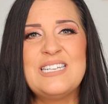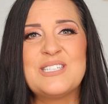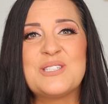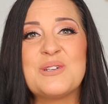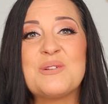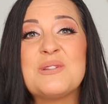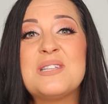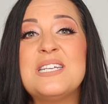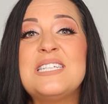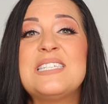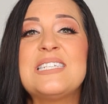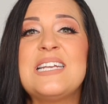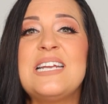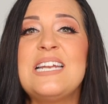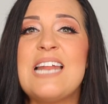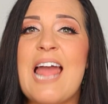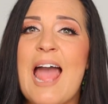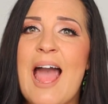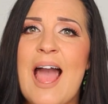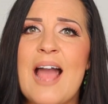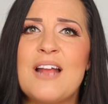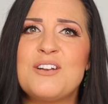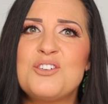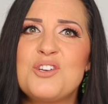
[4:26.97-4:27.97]
So this can
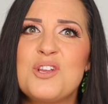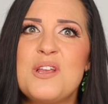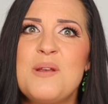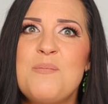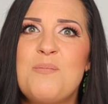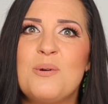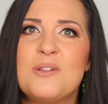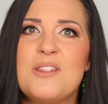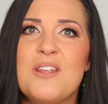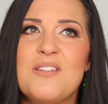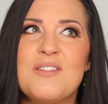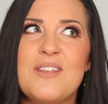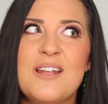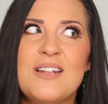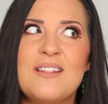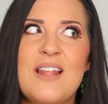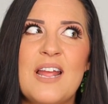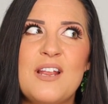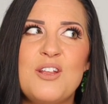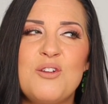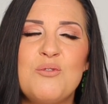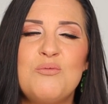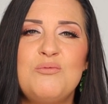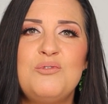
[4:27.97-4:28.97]
actually put the thing
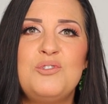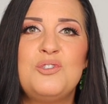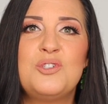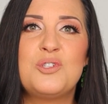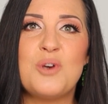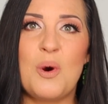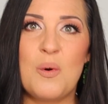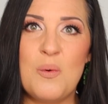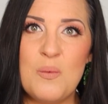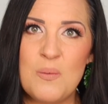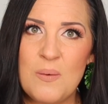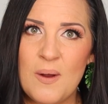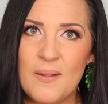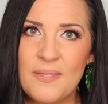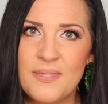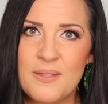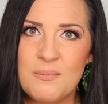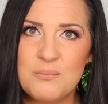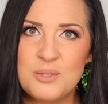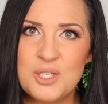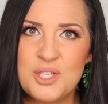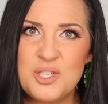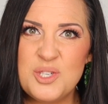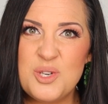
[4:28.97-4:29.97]
that you don't want
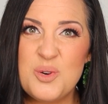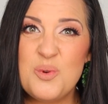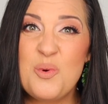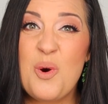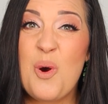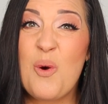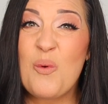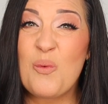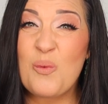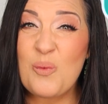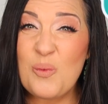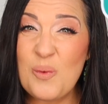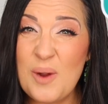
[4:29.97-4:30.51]
them to do